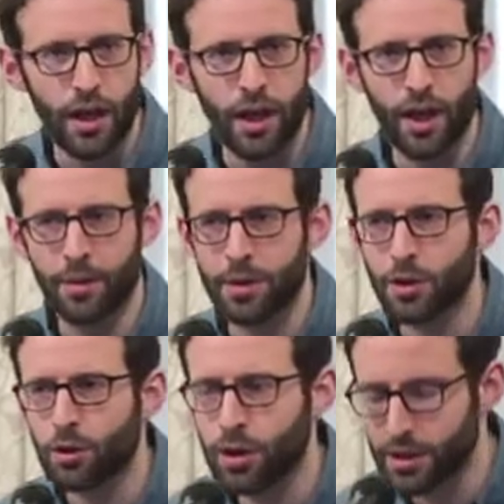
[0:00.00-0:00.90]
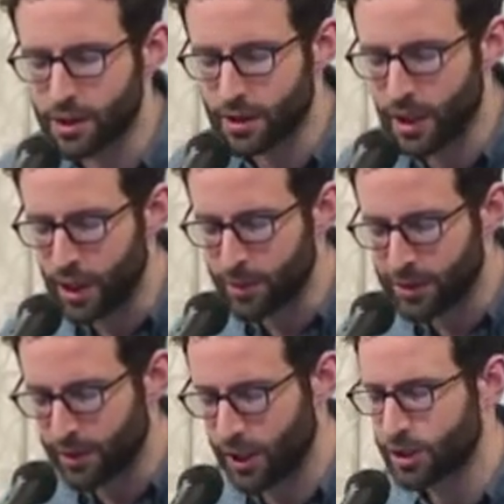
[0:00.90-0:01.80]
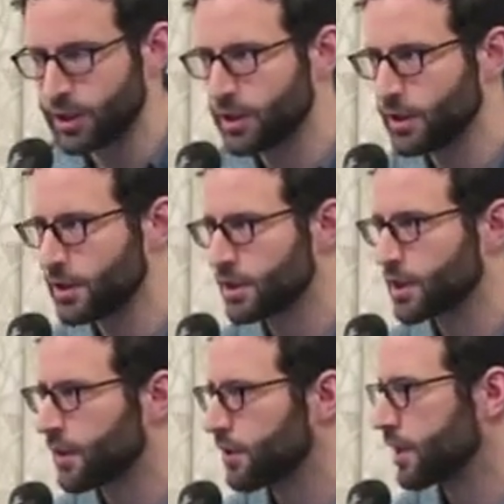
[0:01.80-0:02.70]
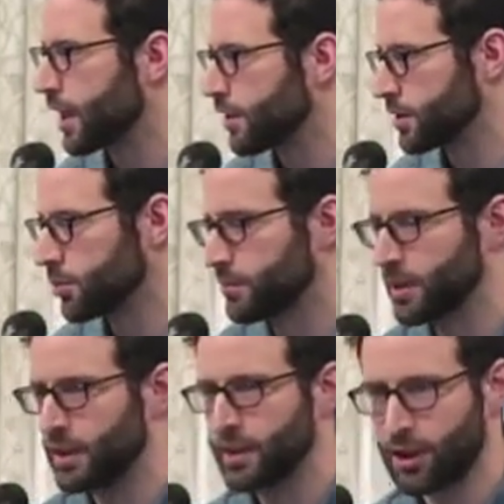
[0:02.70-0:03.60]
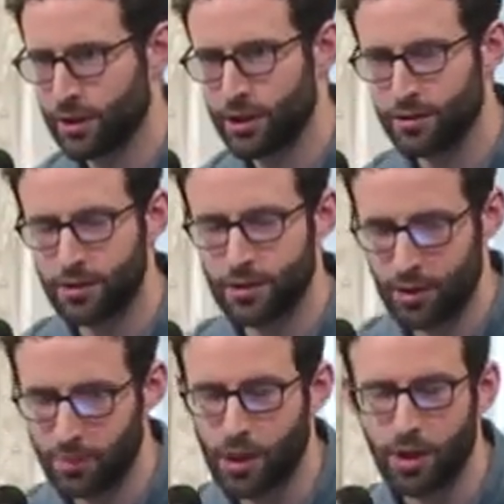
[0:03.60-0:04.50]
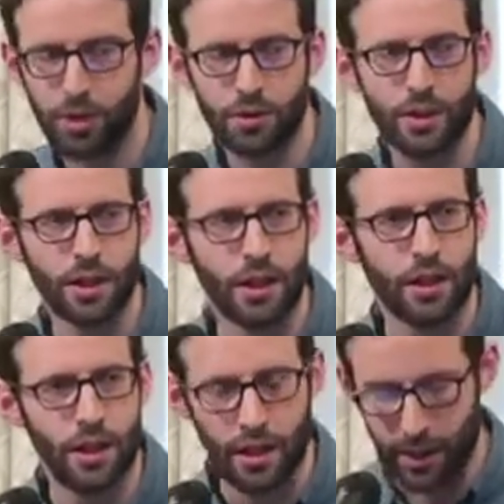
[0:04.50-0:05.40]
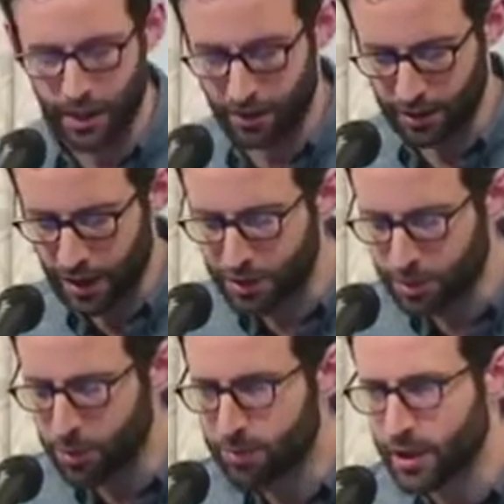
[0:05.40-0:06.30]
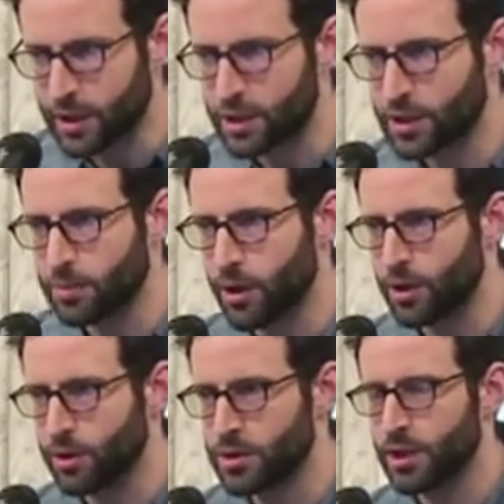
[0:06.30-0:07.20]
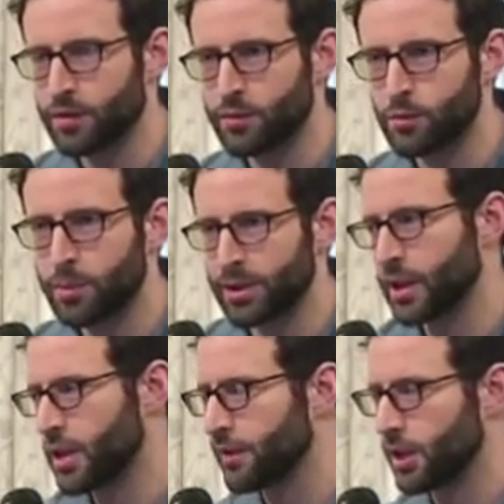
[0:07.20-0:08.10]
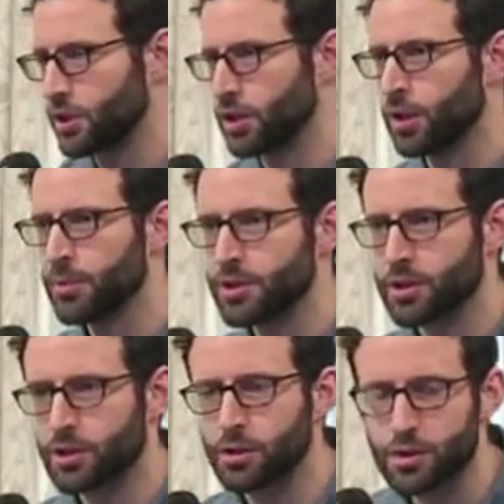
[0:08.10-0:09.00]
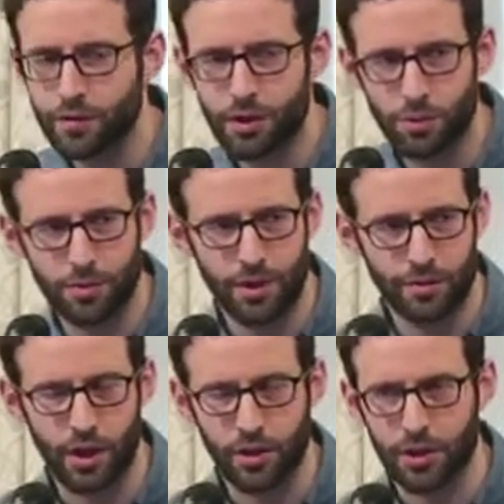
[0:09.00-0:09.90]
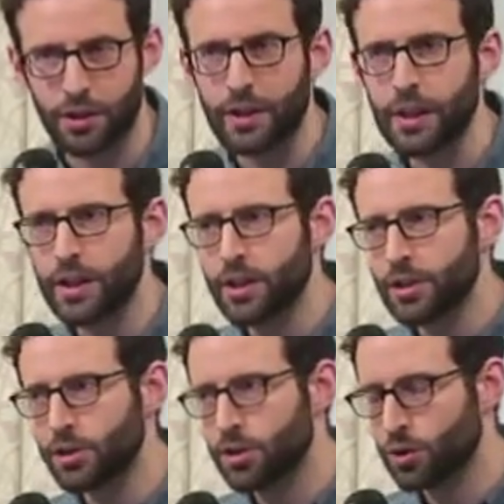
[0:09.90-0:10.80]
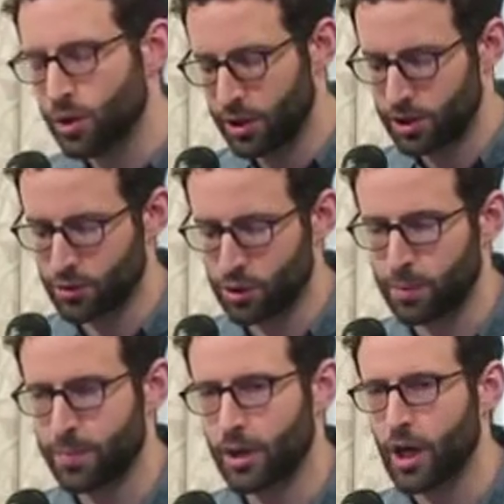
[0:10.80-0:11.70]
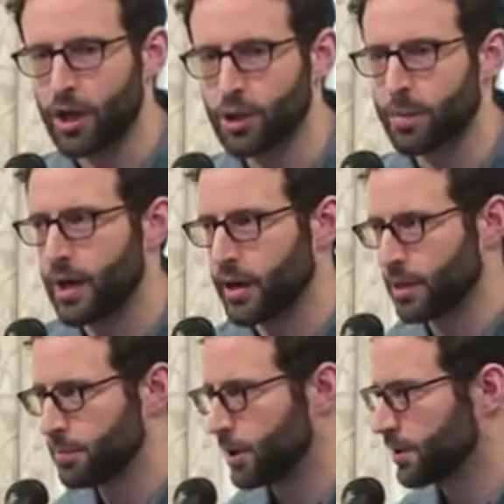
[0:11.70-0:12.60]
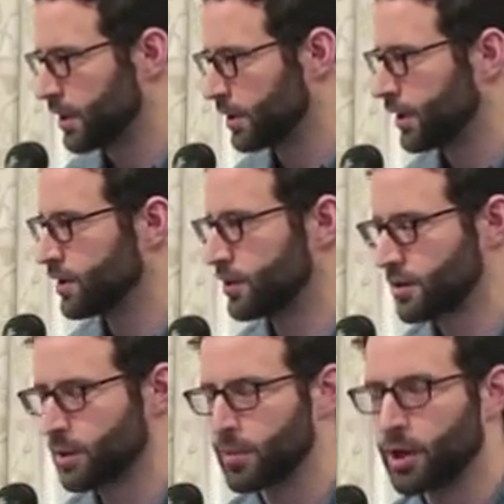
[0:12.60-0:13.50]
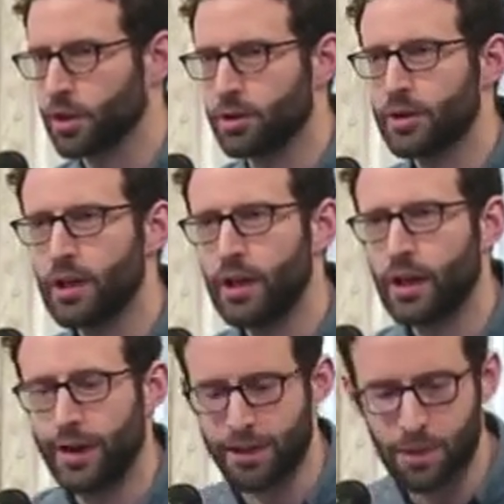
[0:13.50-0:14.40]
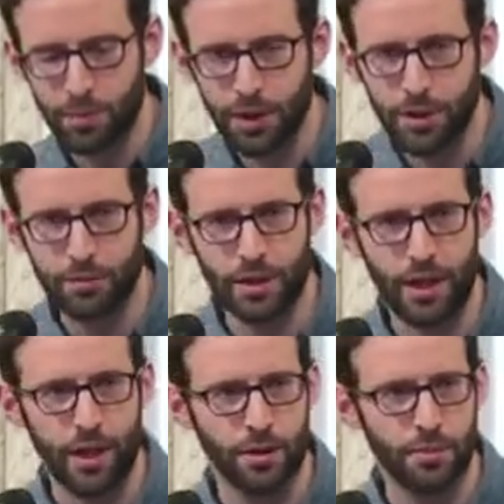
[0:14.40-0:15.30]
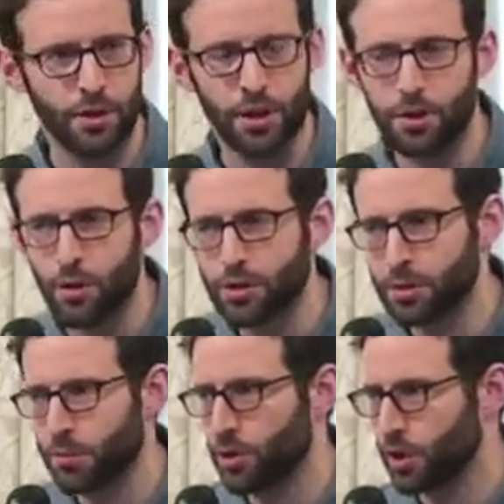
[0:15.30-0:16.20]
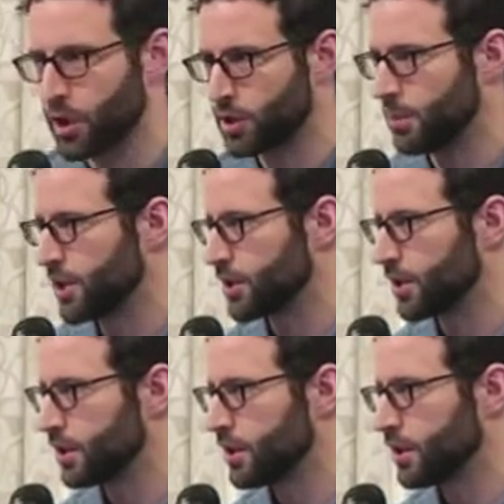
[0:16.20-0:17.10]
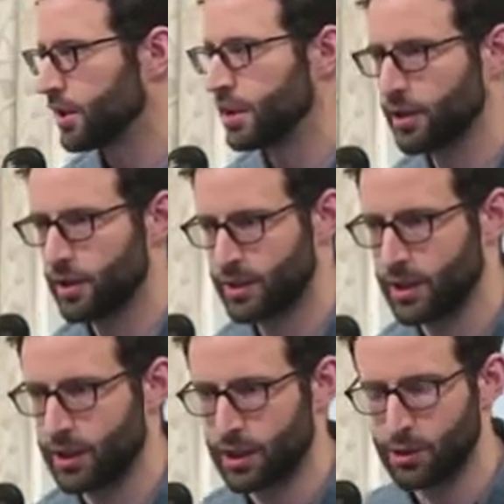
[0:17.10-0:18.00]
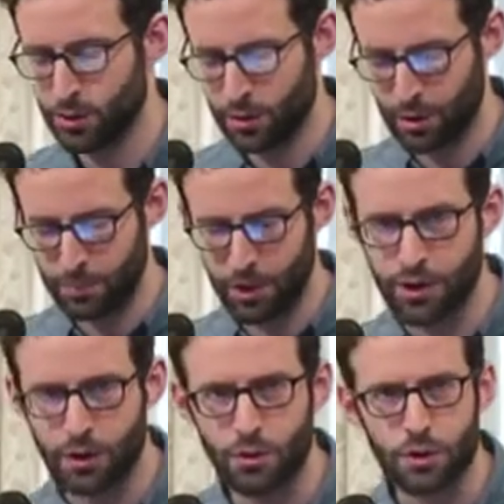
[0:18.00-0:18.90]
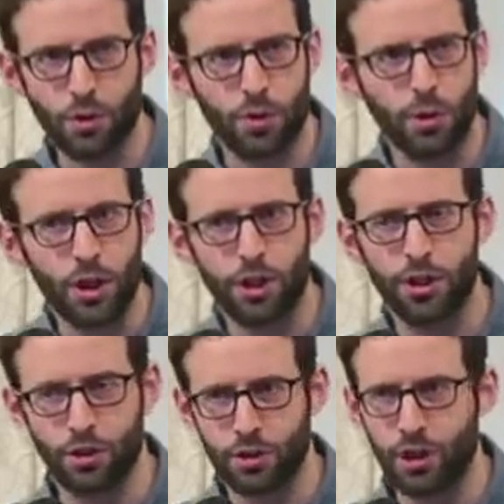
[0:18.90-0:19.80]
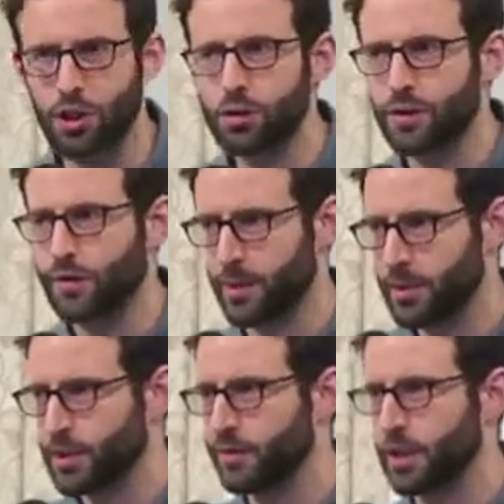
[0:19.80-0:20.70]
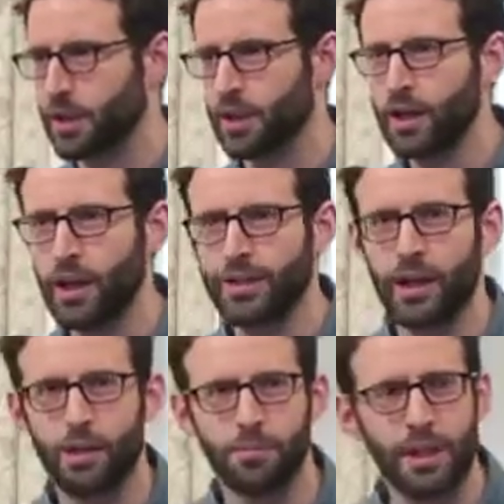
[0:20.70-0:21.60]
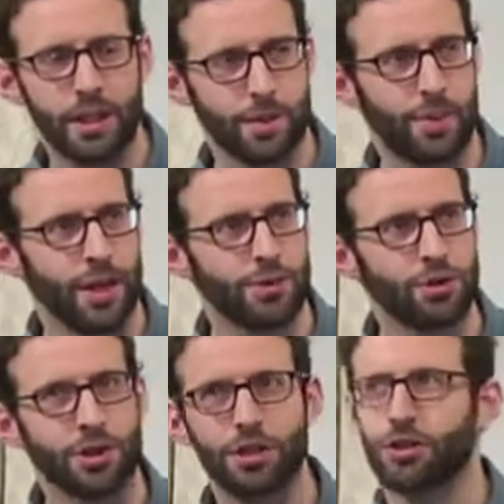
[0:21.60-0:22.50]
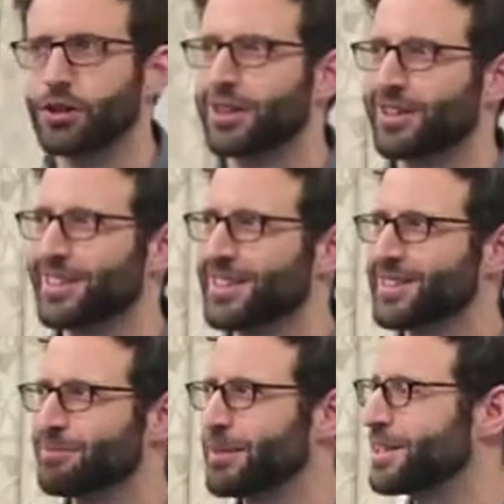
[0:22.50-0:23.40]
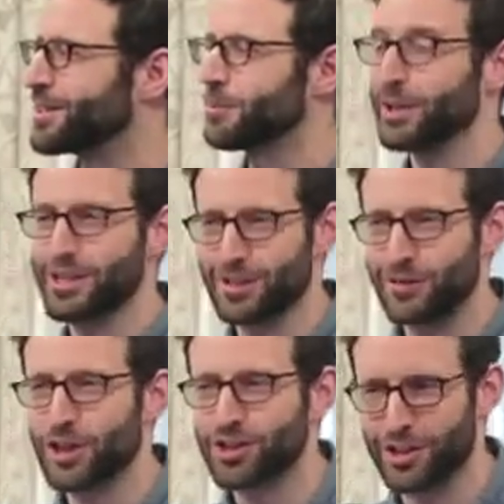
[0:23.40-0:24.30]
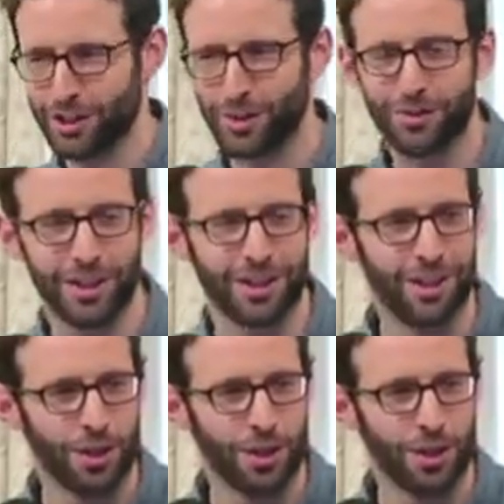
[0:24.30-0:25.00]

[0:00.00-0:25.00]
In the course of this time, Ivaneci discovered the housing movement in downtown São Paulo. And the housing movement is composed of women like Ivaneci, almost exclusively women of color. She joined a group occupying a building in downtown São Paulo. And this building became the most important occupation in the city. The building was quite huge. Hundreds of families lived there. They had a meeting space, which doesn't look like this, but in some ways is functionally equivalent,